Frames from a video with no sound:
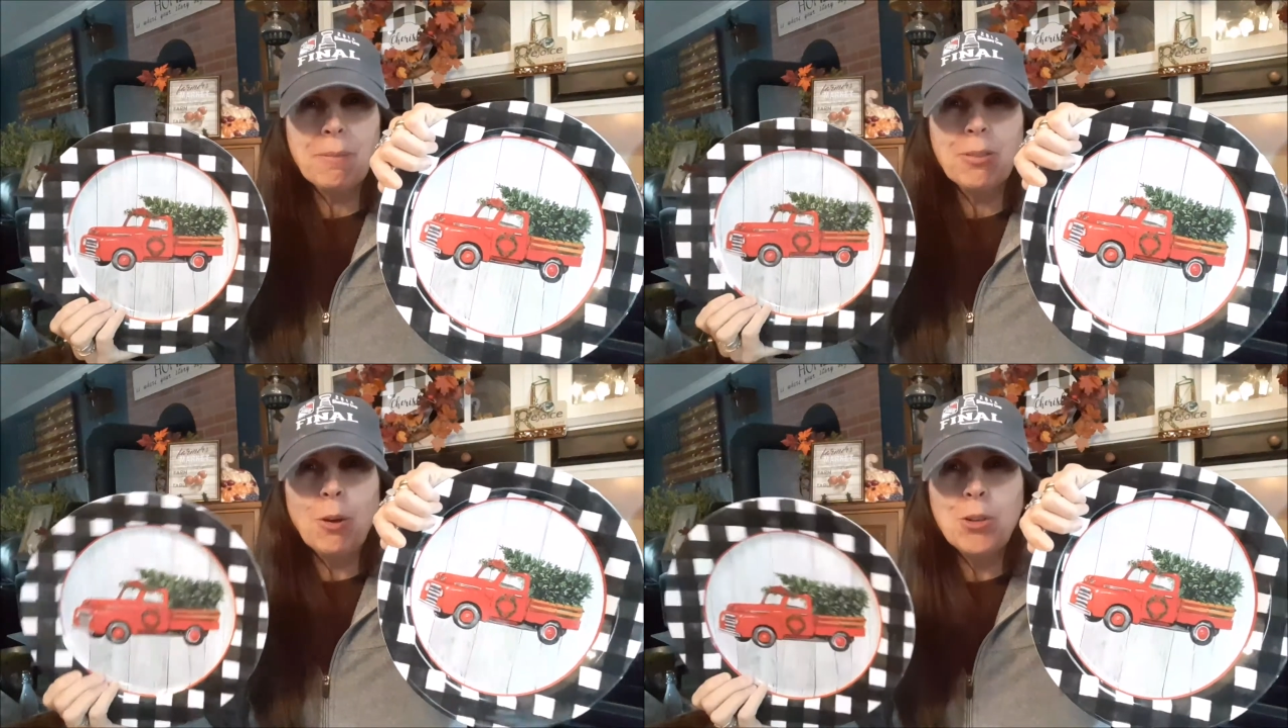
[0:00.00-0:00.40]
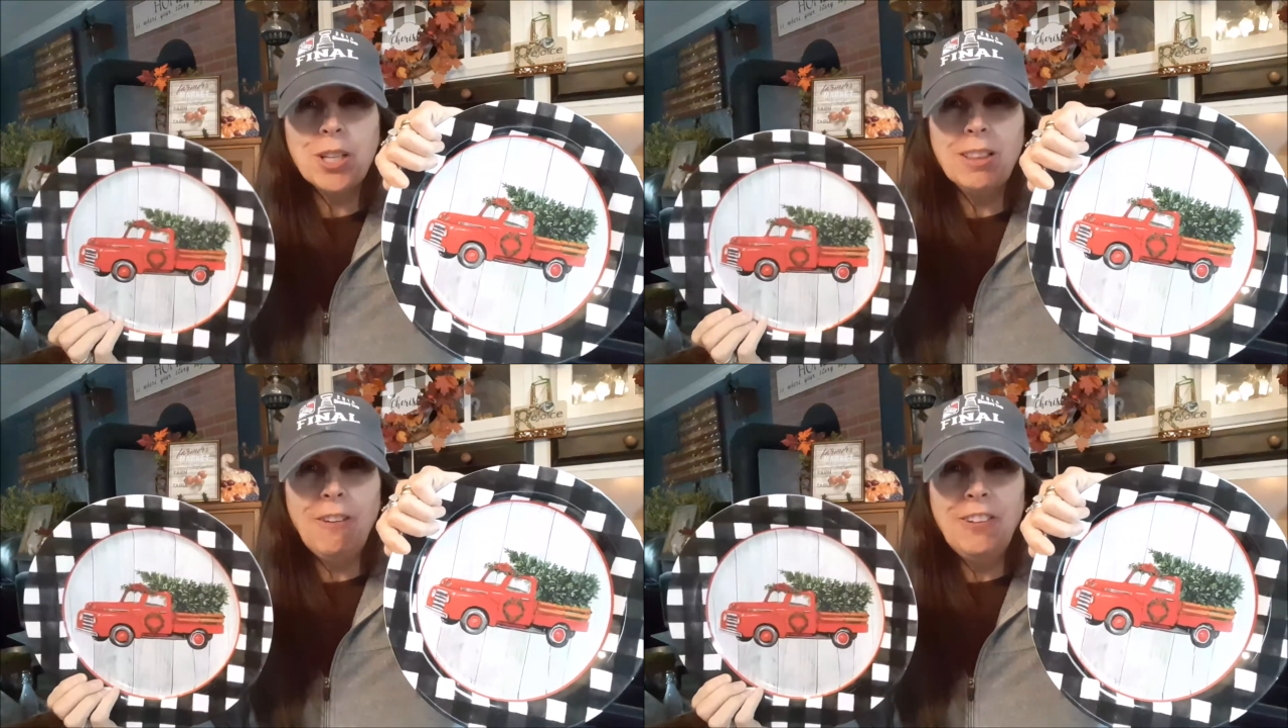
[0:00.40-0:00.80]
Don't
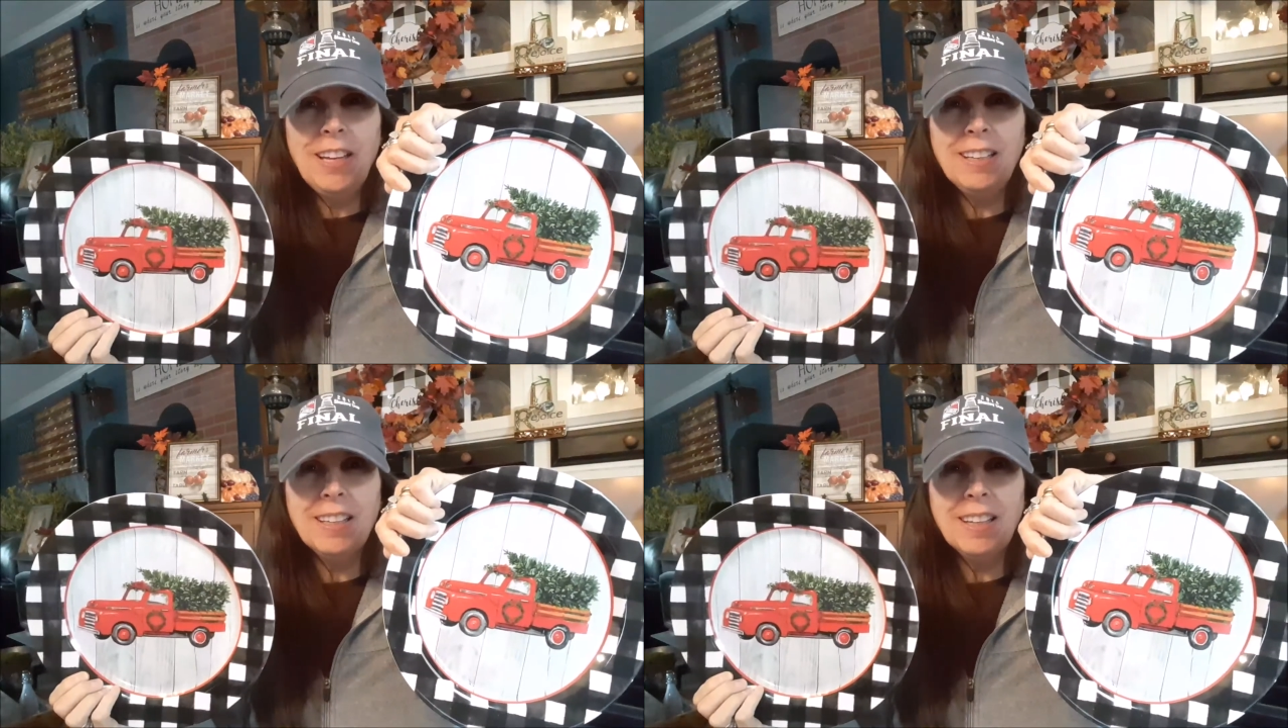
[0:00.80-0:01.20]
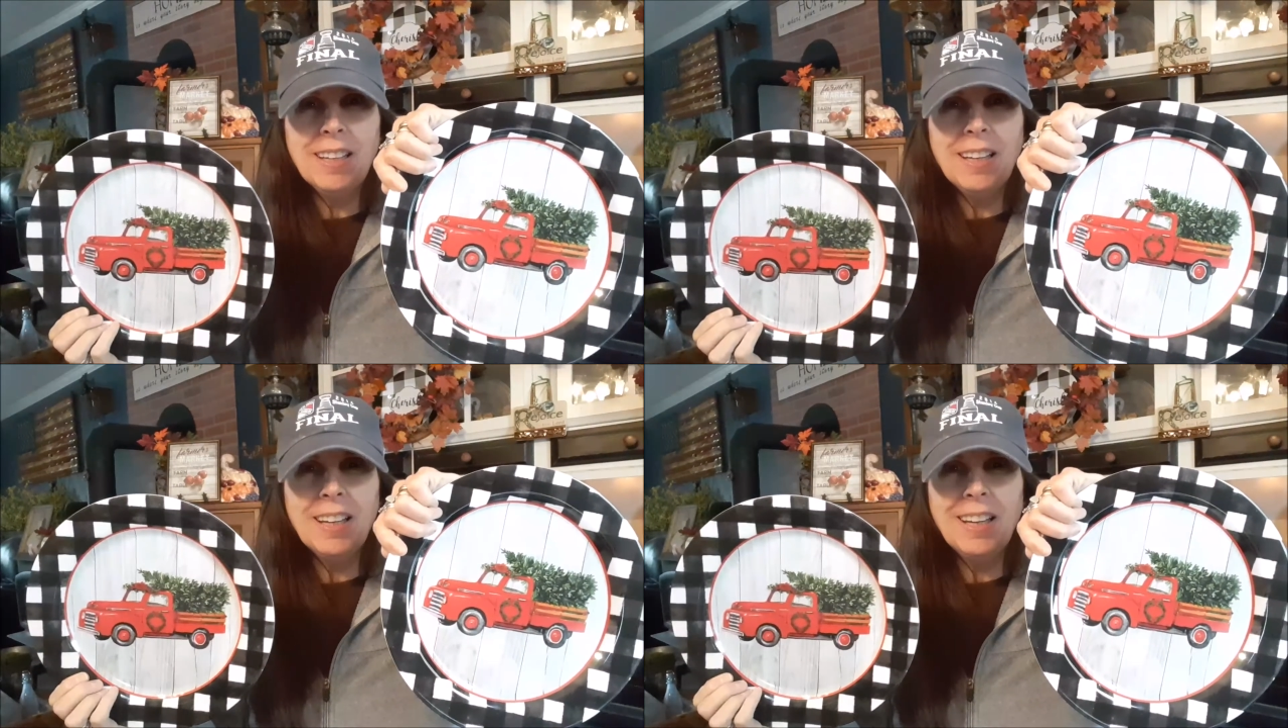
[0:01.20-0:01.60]
you love it?
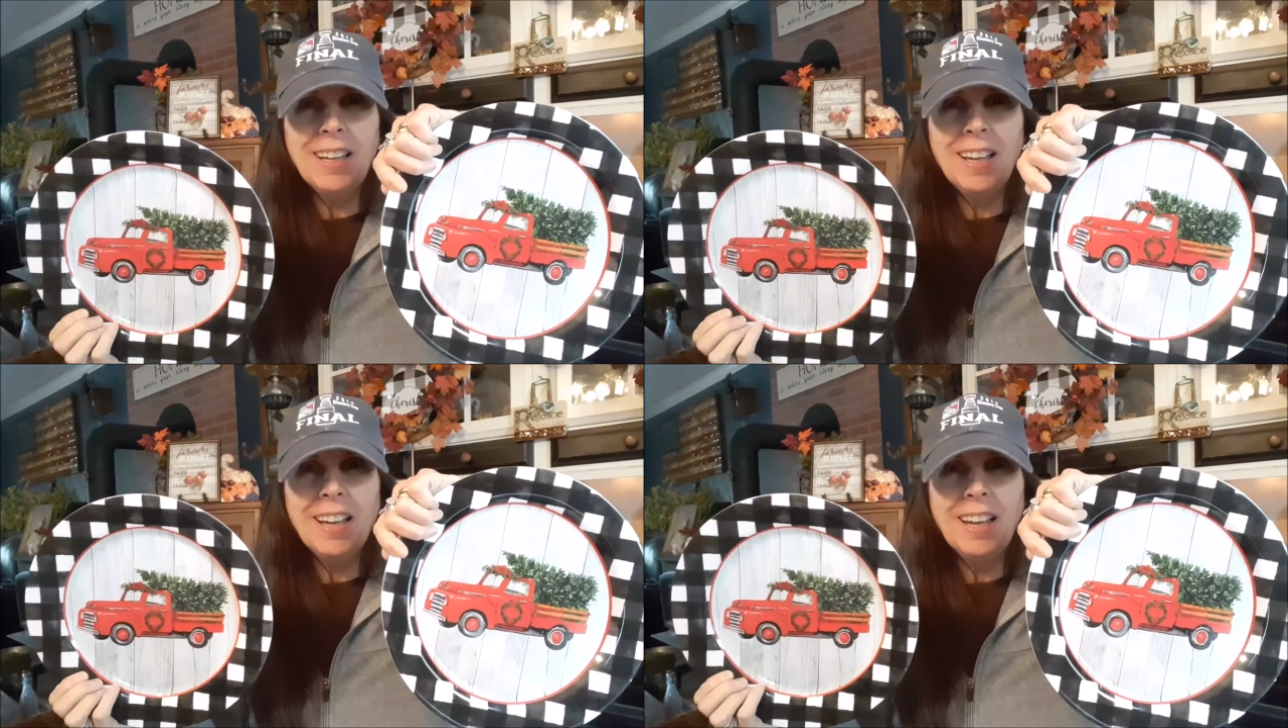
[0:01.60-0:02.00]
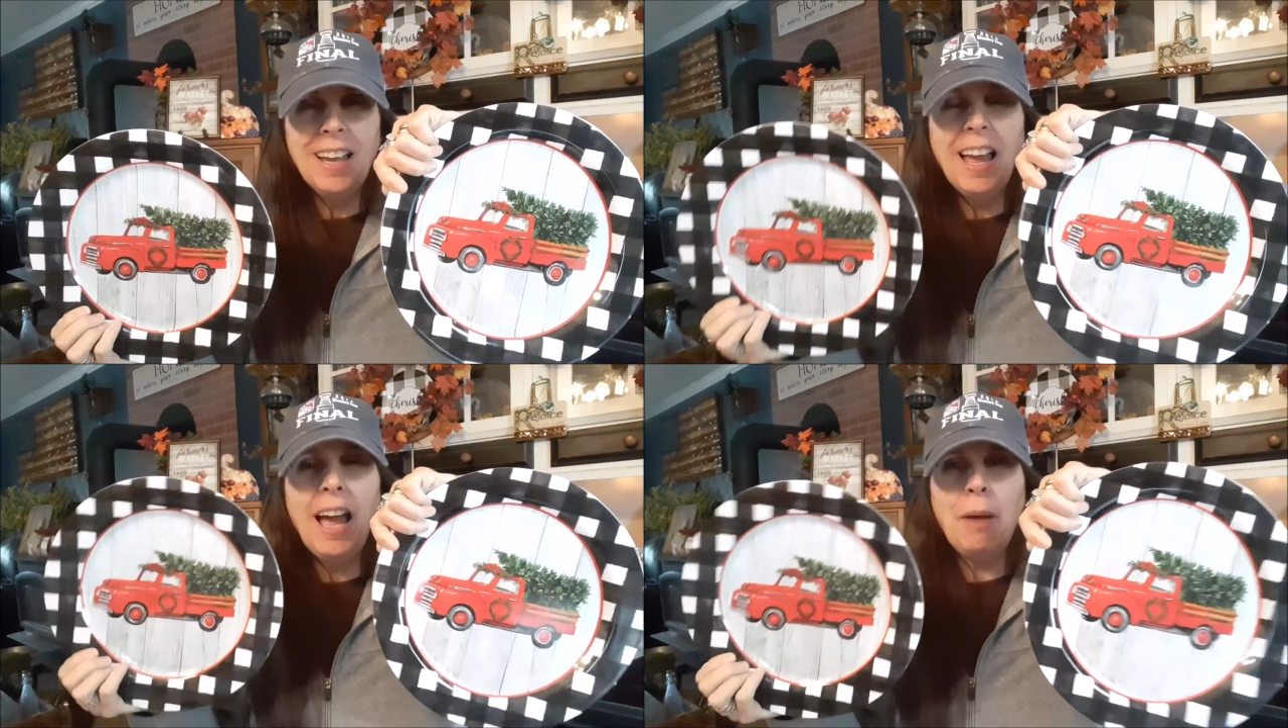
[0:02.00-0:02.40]

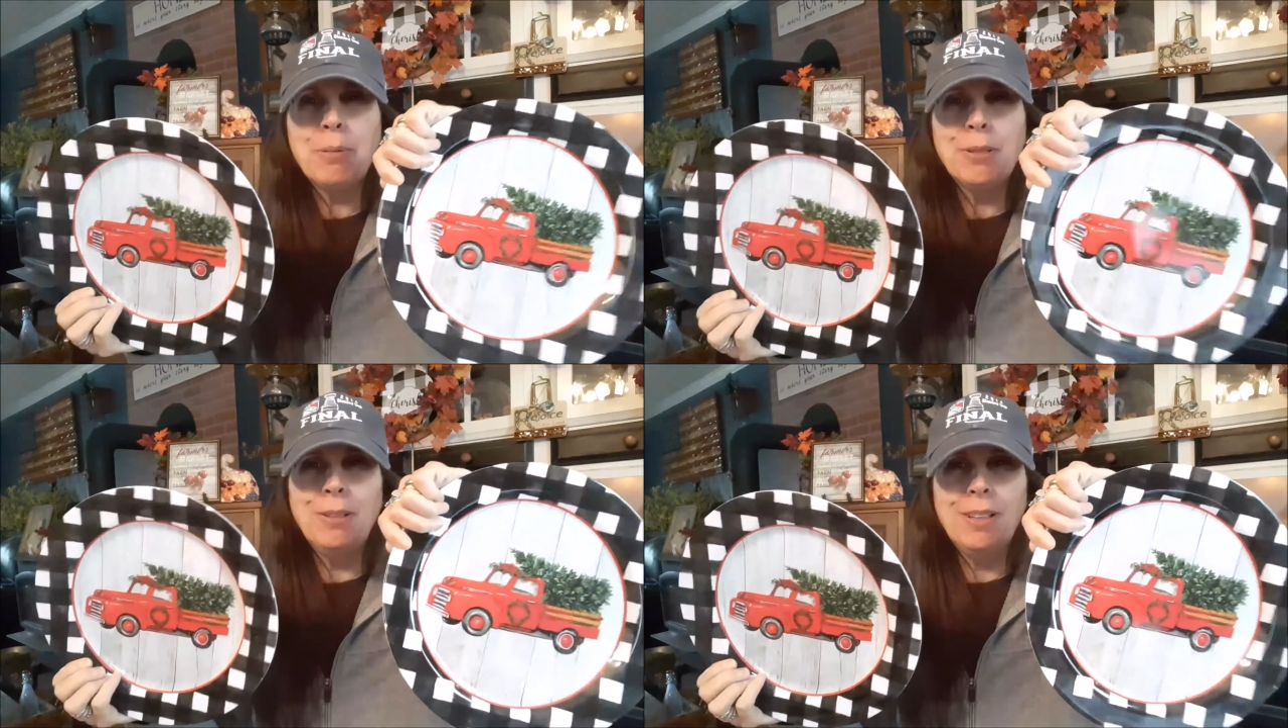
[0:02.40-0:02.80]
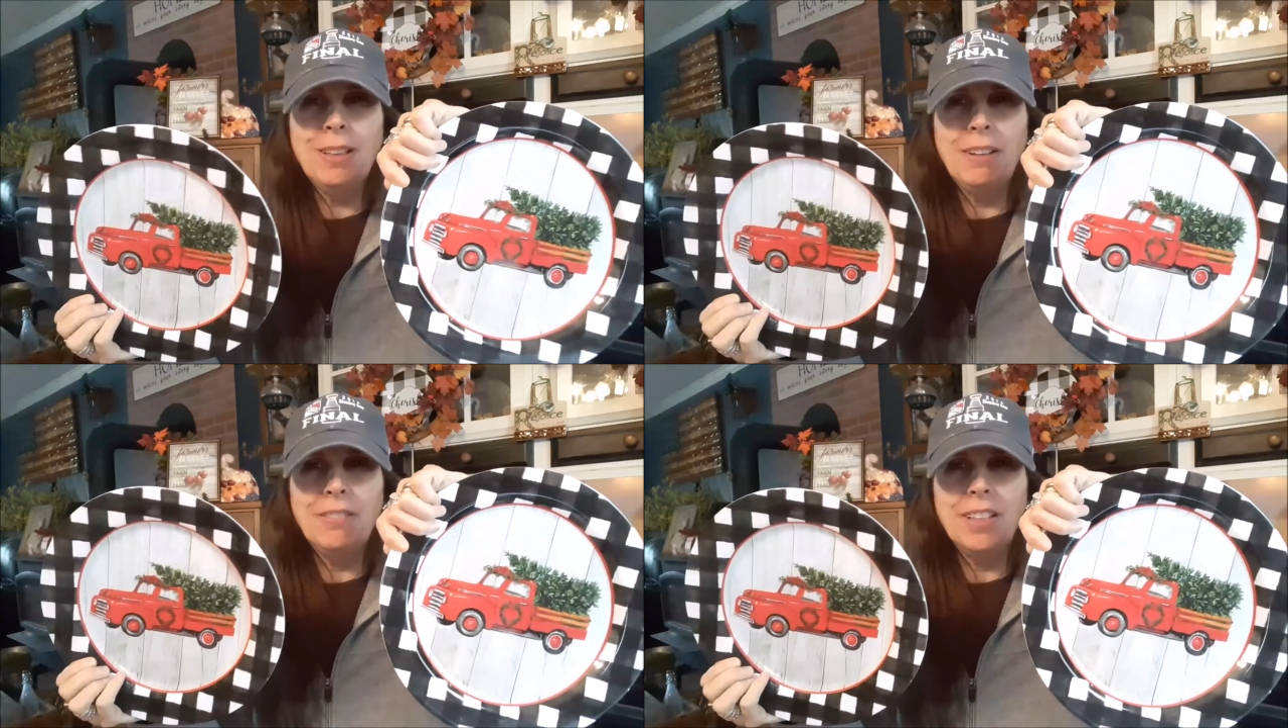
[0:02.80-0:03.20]
Absolutely
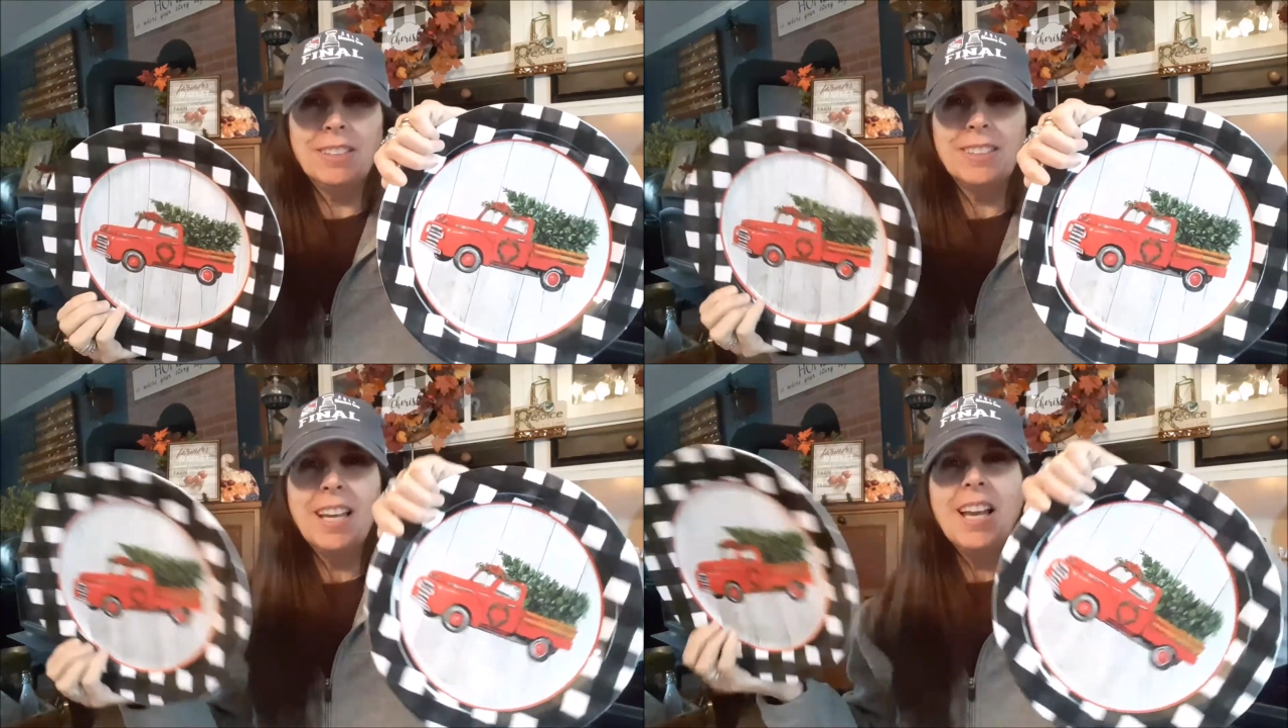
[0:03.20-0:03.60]
love this.